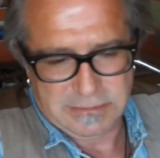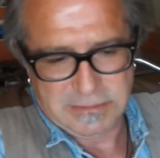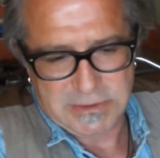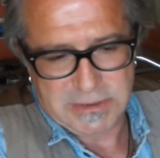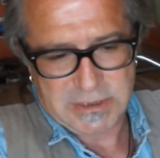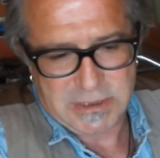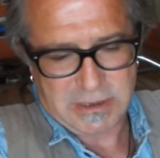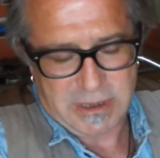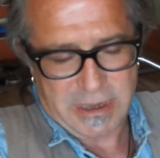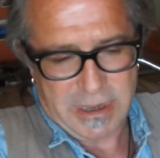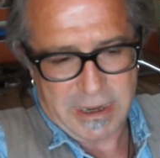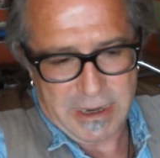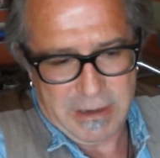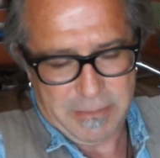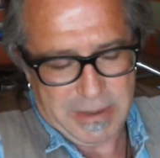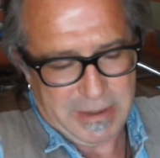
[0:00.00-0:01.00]

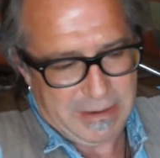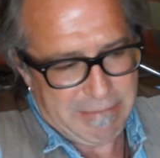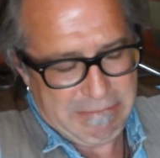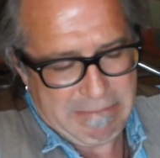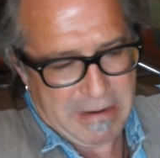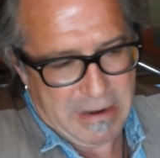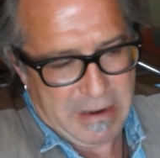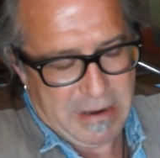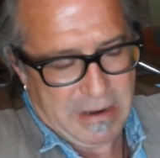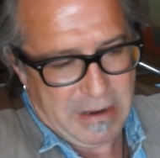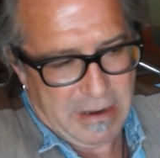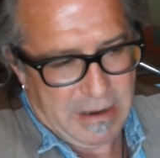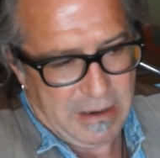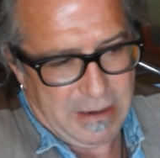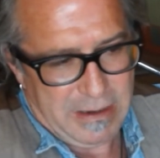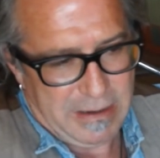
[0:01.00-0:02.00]
slime,
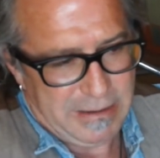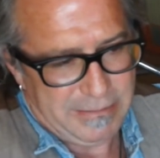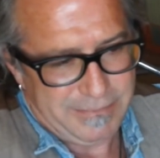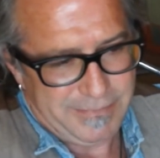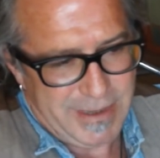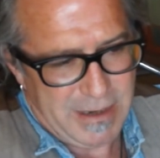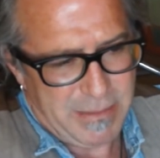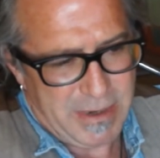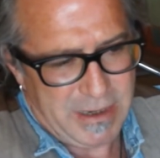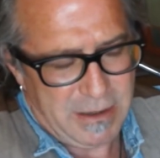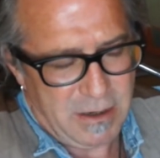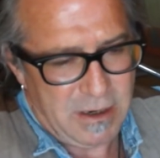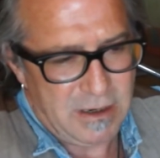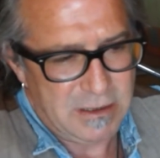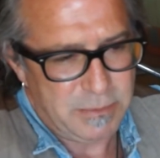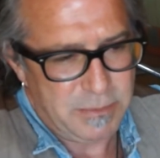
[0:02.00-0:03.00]
and yeah, my
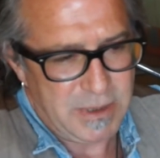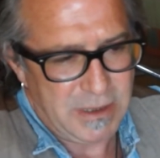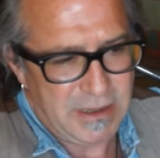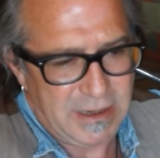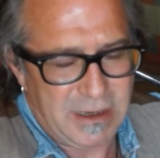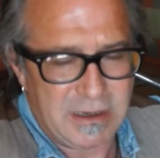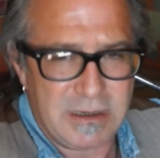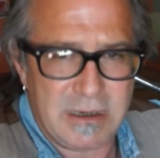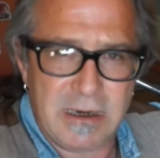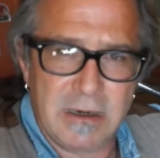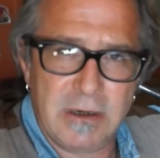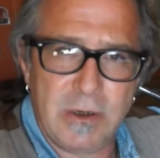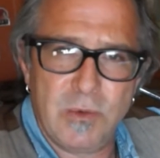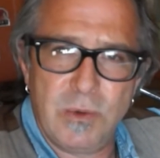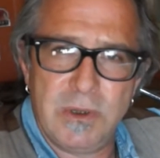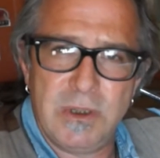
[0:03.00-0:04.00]
car smelled like a
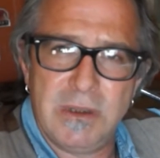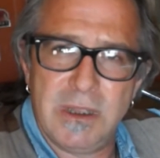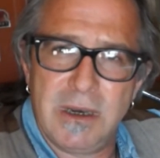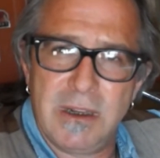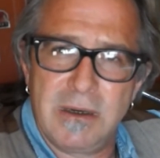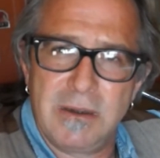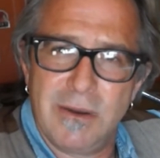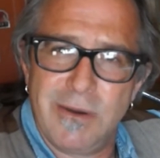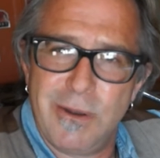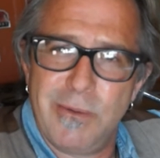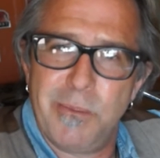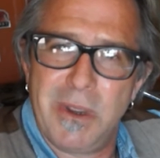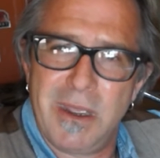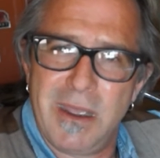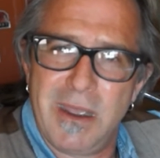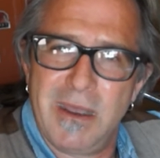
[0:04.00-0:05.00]
Dairy Queen that had gone
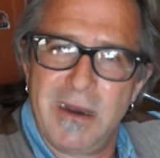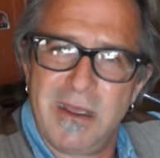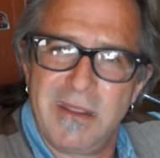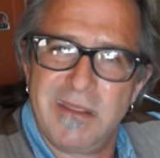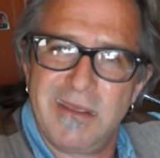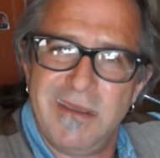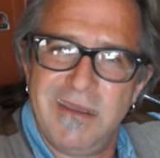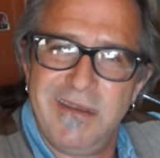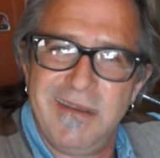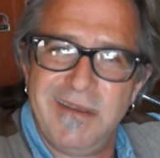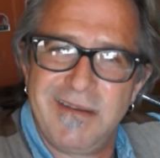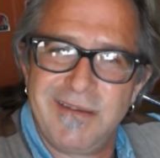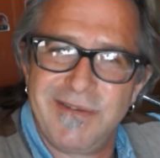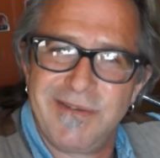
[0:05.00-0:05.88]
bad, I think.